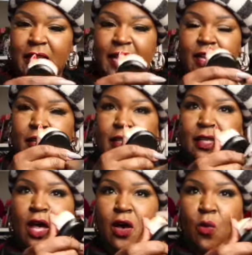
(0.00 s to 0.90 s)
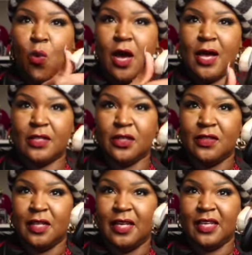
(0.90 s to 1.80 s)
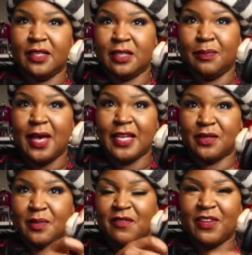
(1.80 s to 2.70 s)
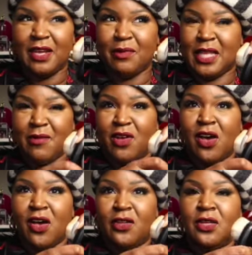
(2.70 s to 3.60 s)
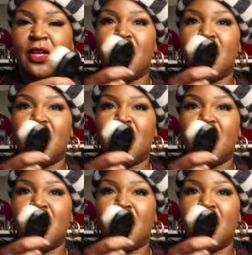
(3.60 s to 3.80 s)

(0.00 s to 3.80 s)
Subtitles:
like a long wand on the bottom. I forget what they were called.